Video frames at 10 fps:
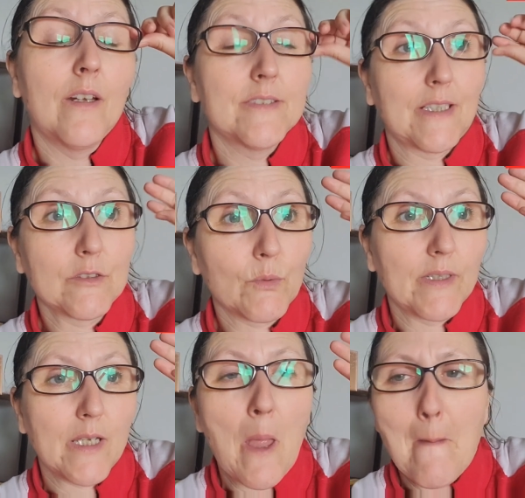Sounds
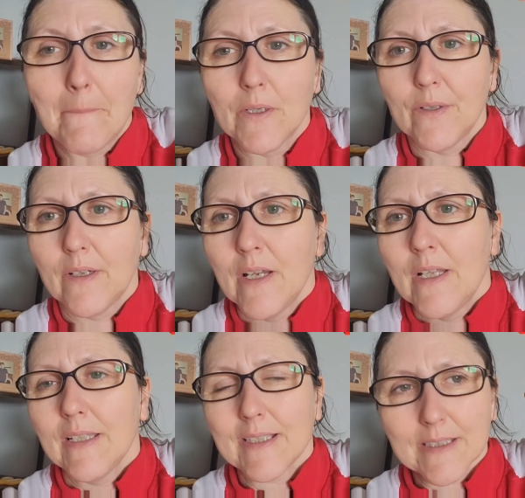weird, but
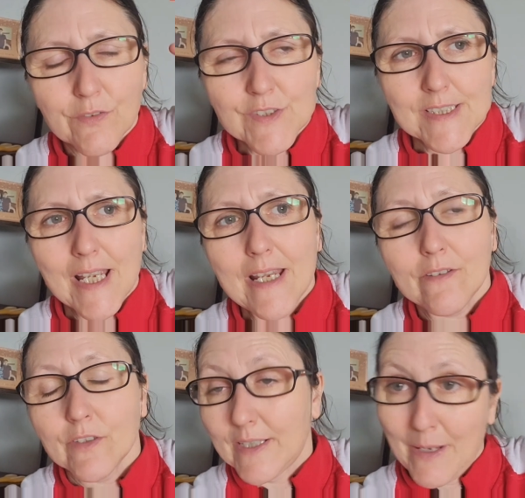like if a
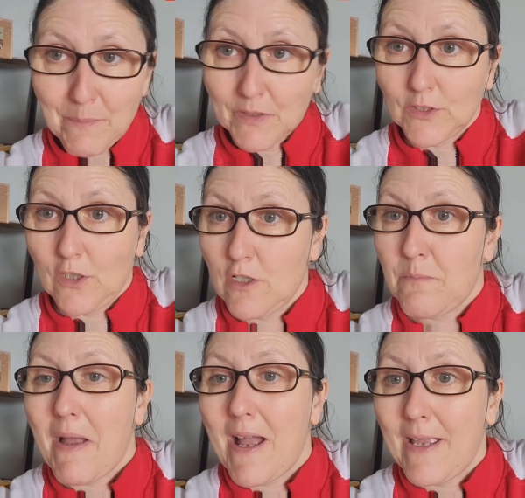siren, an ambulance goes
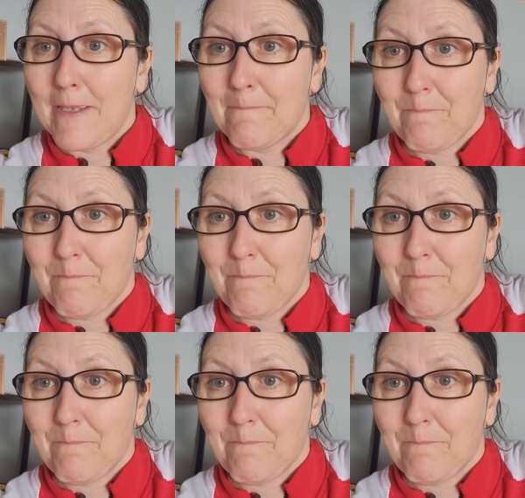by,